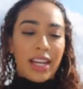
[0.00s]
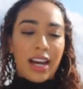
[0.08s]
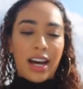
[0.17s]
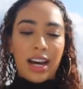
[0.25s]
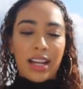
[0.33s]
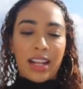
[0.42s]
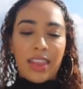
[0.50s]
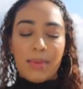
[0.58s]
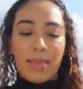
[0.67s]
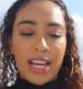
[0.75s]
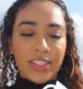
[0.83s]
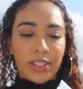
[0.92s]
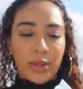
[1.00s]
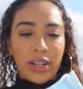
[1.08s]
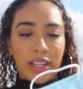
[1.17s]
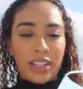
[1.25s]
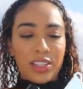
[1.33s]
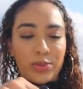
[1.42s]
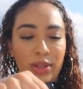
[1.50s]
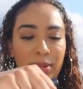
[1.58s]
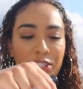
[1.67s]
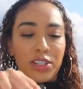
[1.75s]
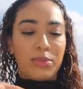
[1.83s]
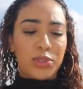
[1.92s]
it on the mask really quickly just want
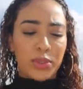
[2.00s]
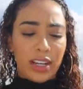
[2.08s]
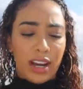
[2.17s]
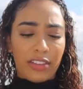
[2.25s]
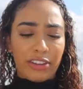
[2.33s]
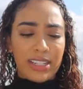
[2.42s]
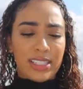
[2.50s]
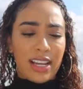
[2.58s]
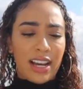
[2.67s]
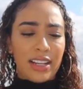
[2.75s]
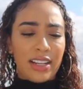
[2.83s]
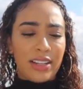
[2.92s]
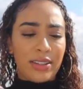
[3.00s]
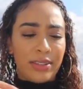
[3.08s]
to make sure i'm doing it on the right side